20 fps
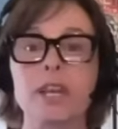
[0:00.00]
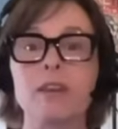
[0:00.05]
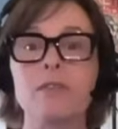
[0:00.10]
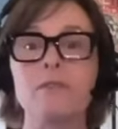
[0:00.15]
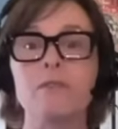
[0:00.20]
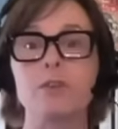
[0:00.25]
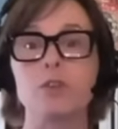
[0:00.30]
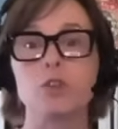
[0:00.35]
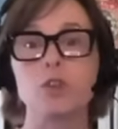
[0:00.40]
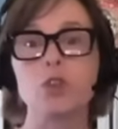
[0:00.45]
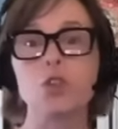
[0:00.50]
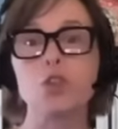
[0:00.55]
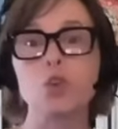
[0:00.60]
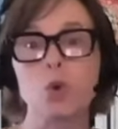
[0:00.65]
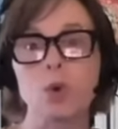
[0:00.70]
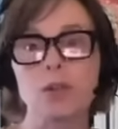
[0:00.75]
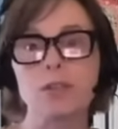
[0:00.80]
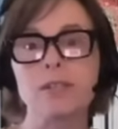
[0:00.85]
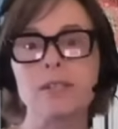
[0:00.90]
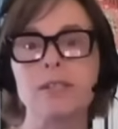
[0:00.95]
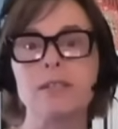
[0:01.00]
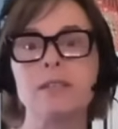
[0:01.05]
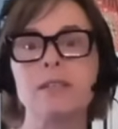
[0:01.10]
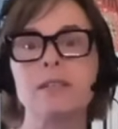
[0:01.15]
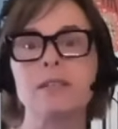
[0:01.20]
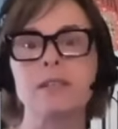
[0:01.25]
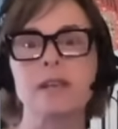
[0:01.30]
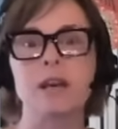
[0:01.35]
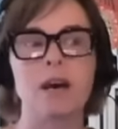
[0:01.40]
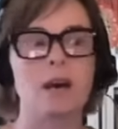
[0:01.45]
for
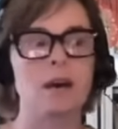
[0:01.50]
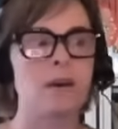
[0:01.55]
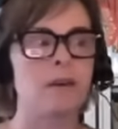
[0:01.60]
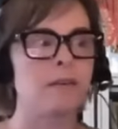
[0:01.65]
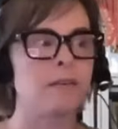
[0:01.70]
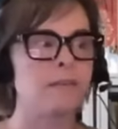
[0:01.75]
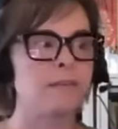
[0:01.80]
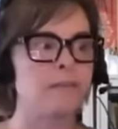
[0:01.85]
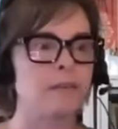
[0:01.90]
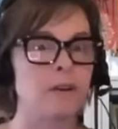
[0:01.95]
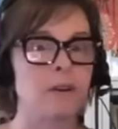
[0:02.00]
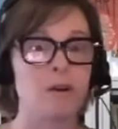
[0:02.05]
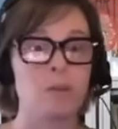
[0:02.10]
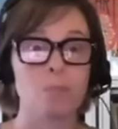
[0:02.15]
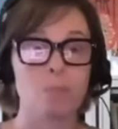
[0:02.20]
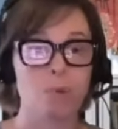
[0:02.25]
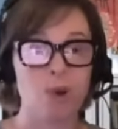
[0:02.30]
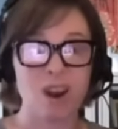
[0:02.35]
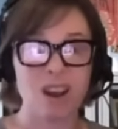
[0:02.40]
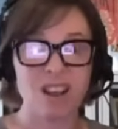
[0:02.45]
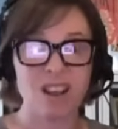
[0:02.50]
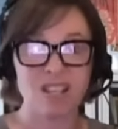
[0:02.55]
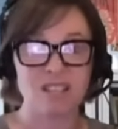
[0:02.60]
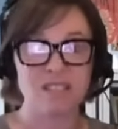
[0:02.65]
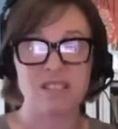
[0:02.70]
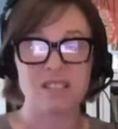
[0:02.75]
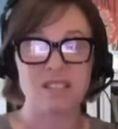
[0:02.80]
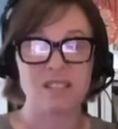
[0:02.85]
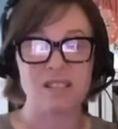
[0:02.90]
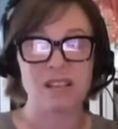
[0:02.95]
sources of
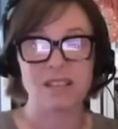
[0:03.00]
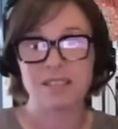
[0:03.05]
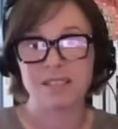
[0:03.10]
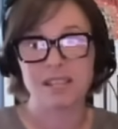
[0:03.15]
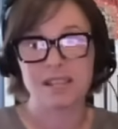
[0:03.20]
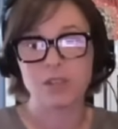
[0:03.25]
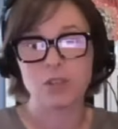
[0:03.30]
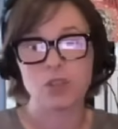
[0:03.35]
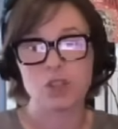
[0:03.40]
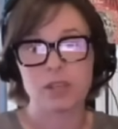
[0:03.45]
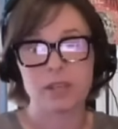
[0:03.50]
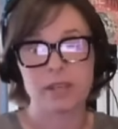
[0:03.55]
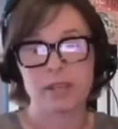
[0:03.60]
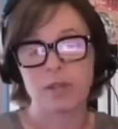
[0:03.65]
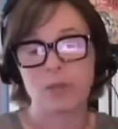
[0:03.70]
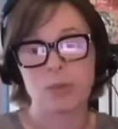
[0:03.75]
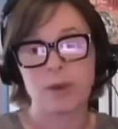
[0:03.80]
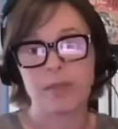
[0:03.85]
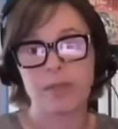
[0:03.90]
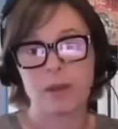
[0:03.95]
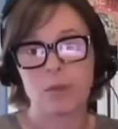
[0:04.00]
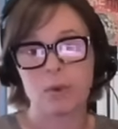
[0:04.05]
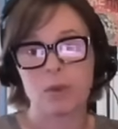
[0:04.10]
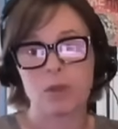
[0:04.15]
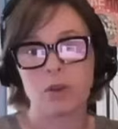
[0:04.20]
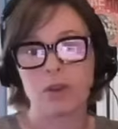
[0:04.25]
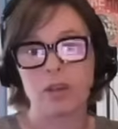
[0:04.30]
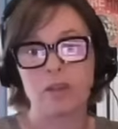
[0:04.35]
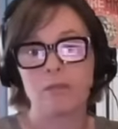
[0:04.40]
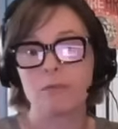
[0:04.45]
bronze, essentially, is what they were
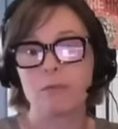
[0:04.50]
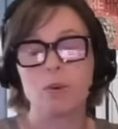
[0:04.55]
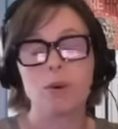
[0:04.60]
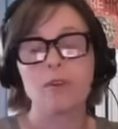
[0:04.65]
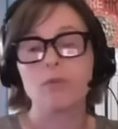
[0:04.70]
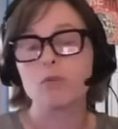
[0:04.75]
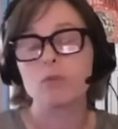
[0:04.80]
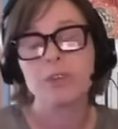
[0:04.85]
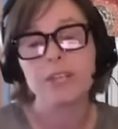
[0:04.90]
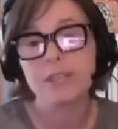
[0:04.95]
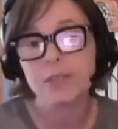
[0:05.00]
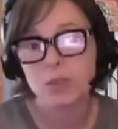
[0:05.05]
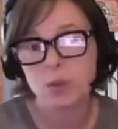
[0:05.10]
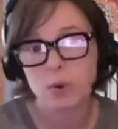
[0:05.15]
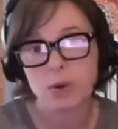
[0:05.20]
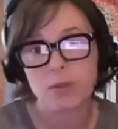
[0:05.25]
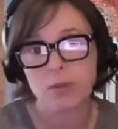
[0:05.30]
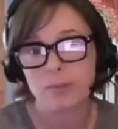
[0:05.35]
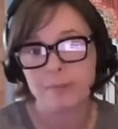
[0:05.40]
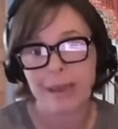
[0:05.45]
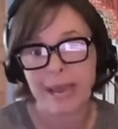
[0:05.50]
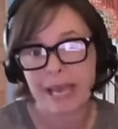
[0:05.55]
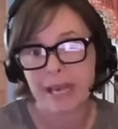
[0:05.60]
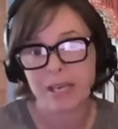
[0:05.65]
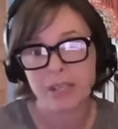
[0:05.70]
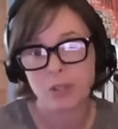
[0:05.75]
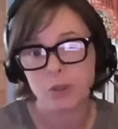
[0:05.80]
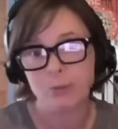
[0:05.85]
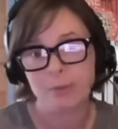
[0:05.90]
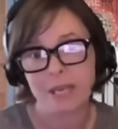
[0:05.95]
looking for, and resource
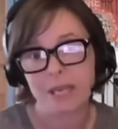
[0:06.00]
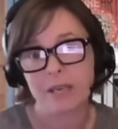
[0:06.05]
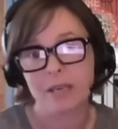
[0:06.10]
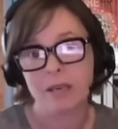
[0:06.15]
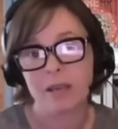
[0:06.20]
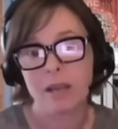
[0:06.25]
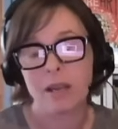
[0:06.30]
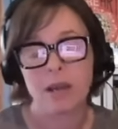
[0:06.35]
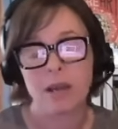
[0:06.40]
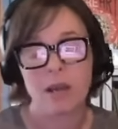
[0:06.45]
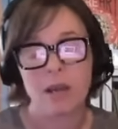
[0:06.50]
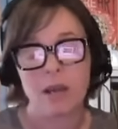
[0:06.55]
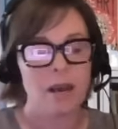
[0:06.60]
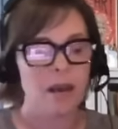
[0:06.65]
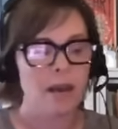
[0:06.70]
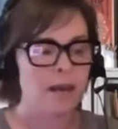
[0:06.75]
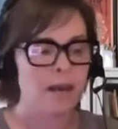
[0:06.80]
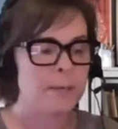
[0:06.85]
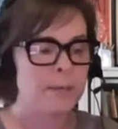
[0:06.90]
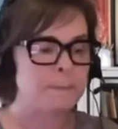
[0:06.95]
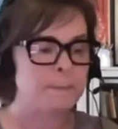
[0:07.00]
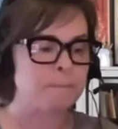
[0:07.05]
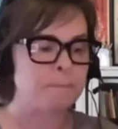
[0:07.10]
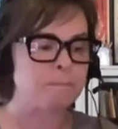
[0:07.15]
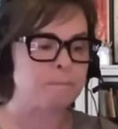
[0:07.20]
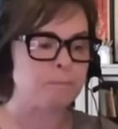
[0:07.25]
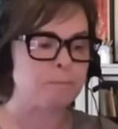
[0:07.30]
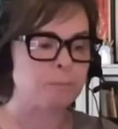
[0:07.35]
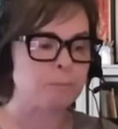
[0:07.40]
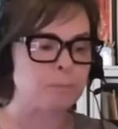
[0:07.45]
management. Um,
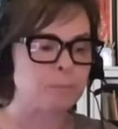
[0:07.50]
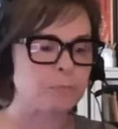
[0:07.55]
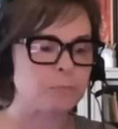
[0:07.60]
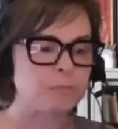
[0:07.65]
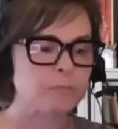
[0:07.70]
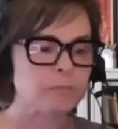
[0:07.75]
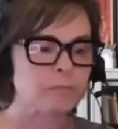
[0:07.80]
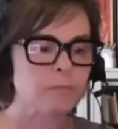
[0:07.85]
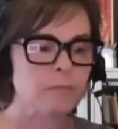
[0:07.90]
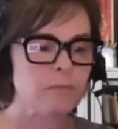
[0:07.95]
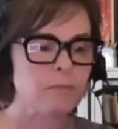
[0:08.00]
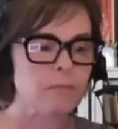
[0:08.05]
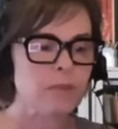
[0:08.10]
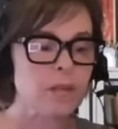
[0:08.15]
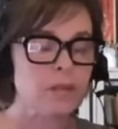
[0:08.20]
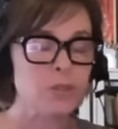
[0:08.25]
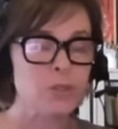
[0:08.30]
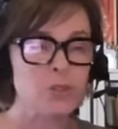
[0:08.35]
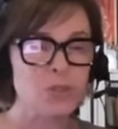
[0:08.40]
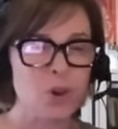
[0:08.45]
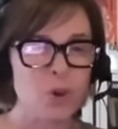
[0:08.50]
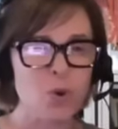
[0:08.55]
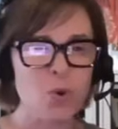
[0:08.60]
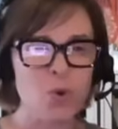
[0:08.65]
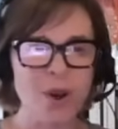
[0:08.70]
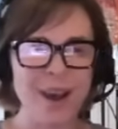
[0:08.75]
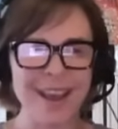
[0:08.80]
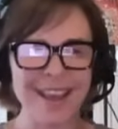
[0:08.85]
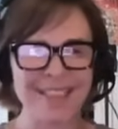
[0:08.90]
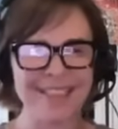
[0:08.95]

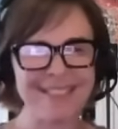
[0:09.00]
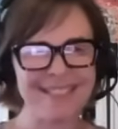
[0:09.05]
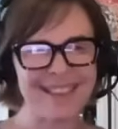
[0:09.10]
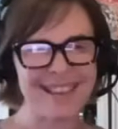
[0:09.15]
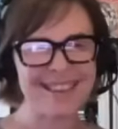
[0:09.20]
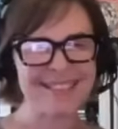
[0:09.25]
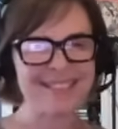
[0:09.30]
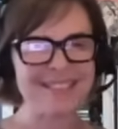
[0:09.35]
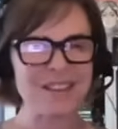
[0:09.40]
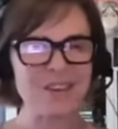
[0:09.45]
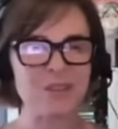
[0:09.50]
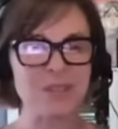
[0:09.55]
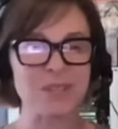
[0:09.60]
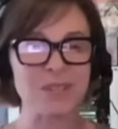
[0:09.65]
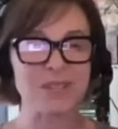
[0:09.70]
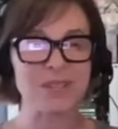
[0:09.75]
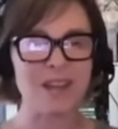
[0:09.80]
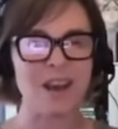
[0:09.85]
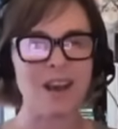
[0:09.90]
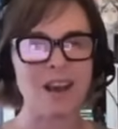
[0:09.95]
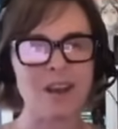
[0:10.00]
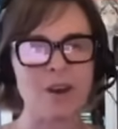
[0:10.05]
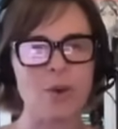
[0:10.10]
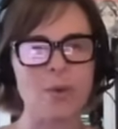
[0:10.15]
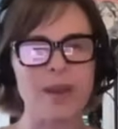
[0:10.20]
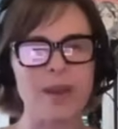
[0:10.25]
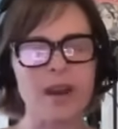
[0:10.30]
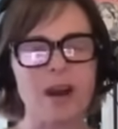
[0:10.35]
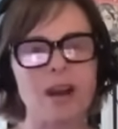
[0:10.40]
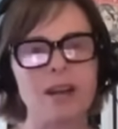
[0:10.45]
so I think there's a lot
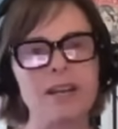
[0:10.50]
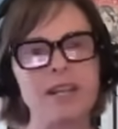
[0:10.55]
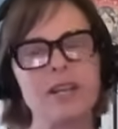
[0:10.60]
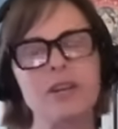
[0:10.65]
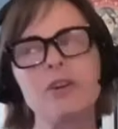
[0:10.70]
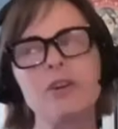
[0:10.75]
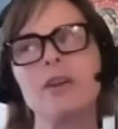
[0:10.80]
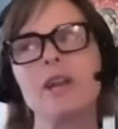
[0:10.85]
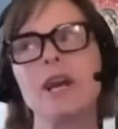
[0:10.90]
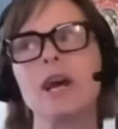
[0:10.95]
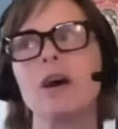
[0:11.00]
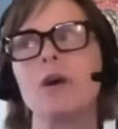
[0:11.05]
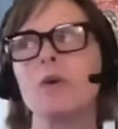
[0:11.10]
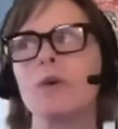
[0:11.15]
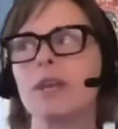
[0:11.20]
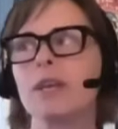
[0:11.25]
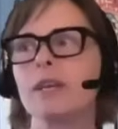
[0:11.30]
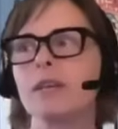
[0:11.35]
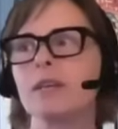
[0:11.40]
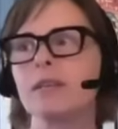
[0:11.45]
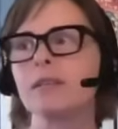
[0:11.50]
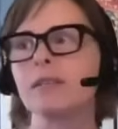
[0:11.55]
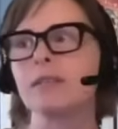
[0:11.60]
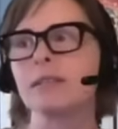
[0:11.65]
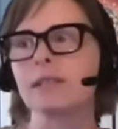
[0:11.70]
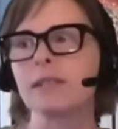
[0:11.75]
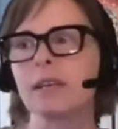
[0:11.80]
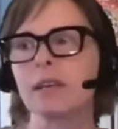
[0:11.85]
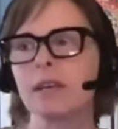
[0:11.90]
going on here now is